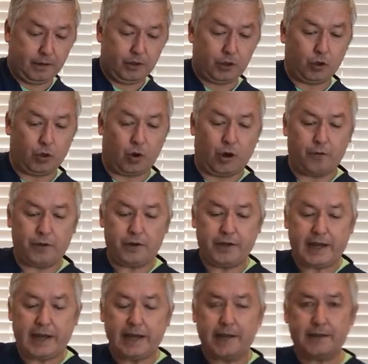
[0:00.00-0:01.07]
So on the
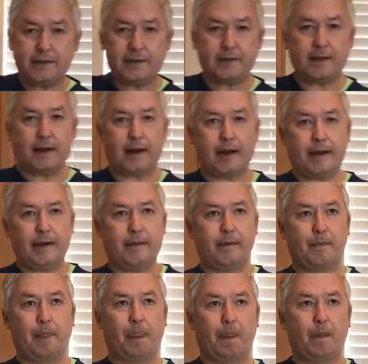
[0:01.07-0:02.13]
days that I
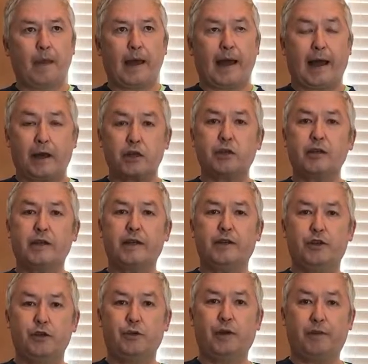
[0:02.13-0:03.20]
am actually
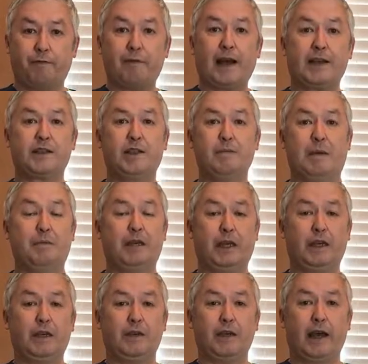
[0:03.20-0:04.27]
doing a fasting
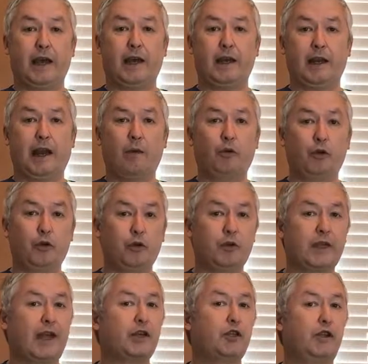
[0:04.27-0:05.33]
mimicking diet, I will
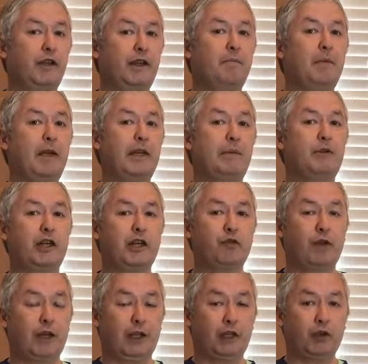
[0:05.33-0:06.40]
use actually medium chain
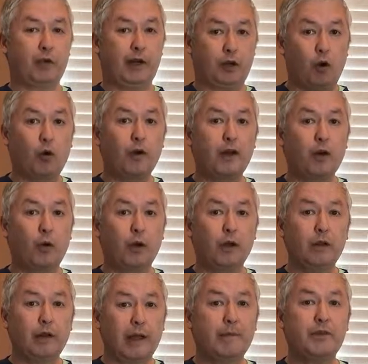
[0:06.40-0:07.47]
triglyceride coconut
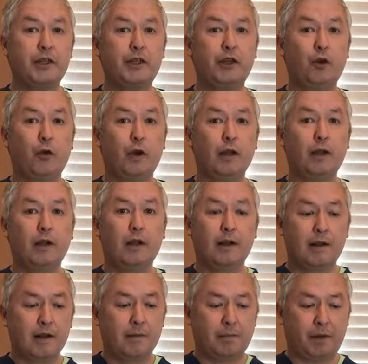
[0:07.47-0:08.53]
oil, MCT oil.
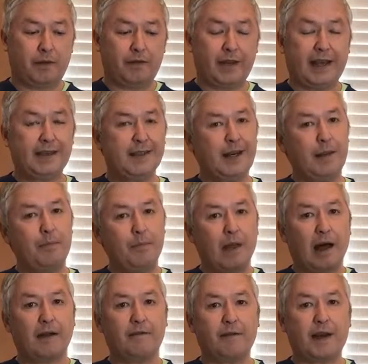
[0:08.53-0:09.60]
But on the days that I'm
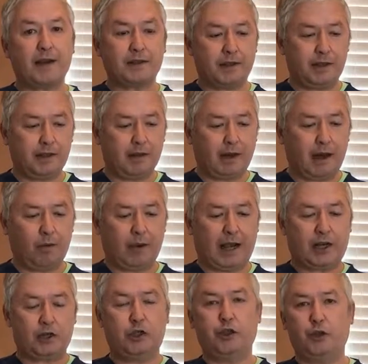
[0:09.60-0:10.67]
not fasting, I will
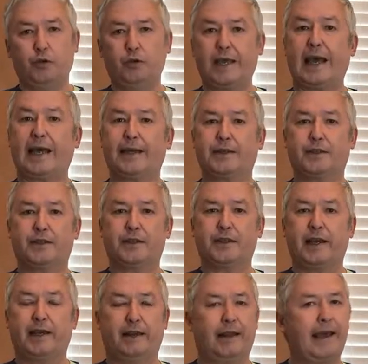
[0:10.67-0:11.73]
actually use eggs
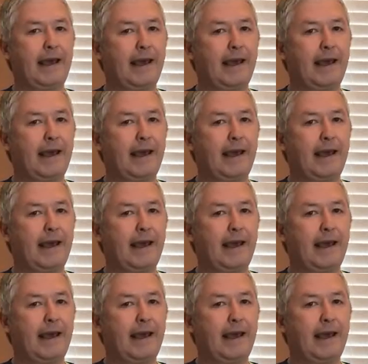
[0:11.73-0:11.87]
instead.